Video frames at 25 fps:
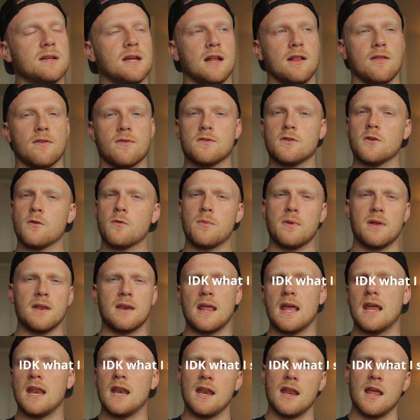and it's just
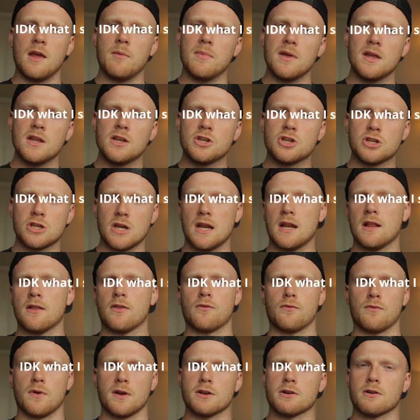an image, and
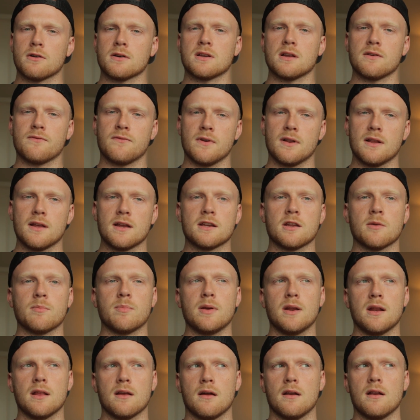it's rendered differently
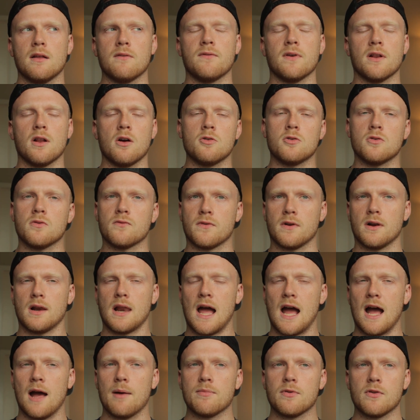depending on if it
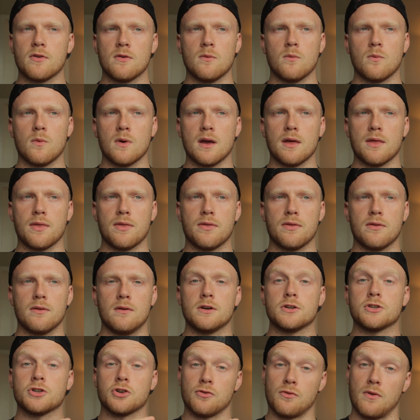overlaps with
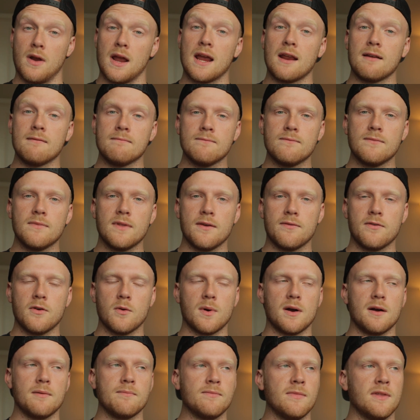terrain, if you
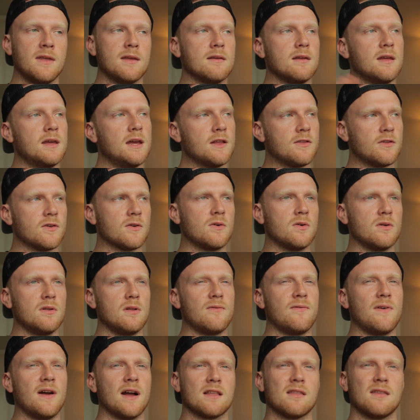will. It's a cool
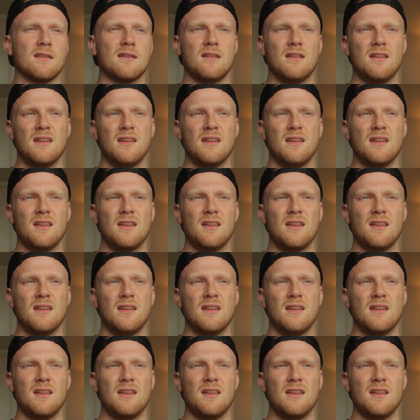effect,